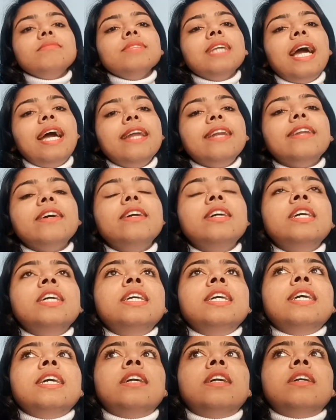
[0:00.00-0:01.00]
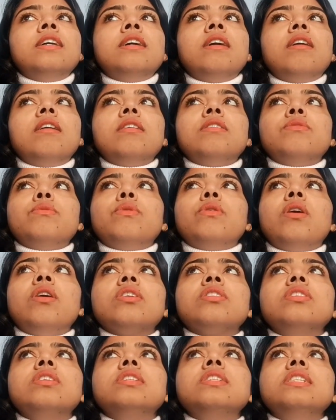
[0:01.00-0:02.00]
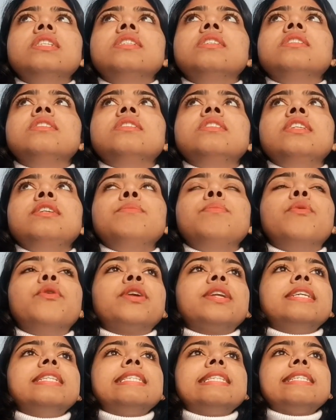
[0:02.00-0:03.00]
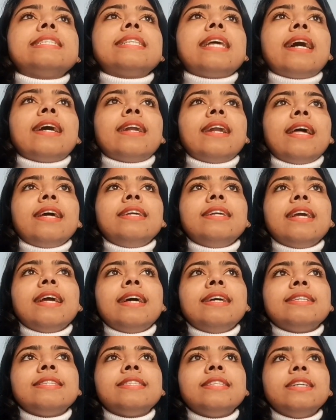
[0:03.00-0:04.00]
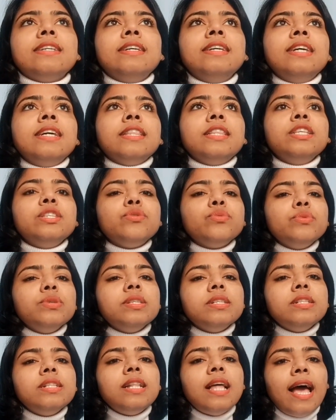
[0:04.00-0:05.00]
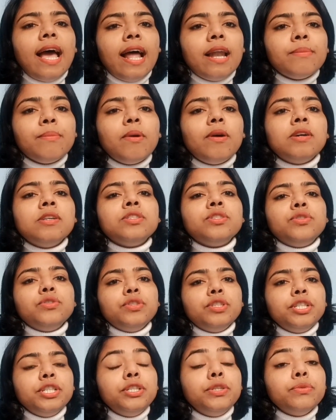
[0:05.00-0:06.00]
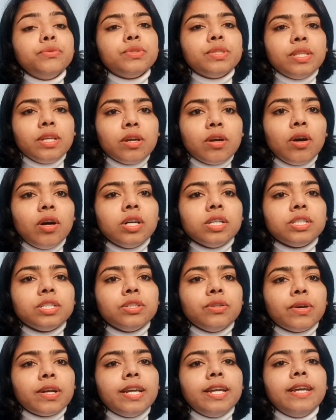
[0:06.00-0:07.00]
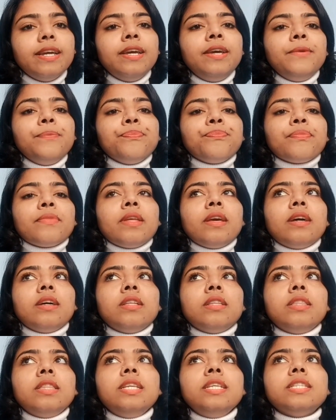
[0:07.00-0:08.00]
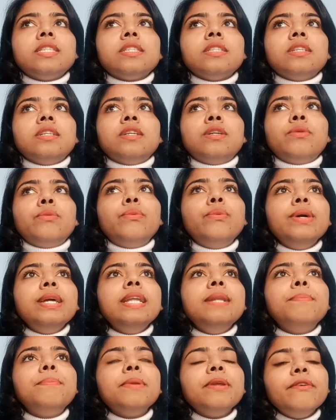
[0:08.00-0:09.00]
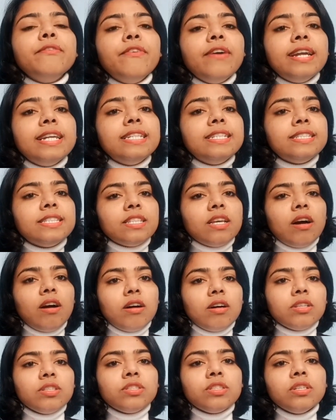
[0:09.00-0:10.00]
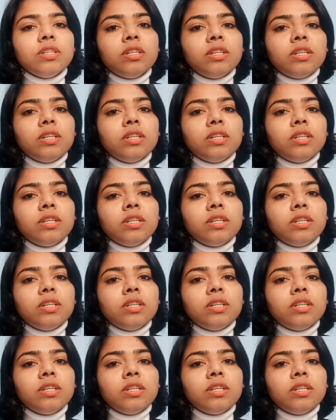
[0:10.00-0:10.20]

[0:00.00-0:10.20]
And other importances are like as this will help us to reduce the cost. Okay, this will prevent us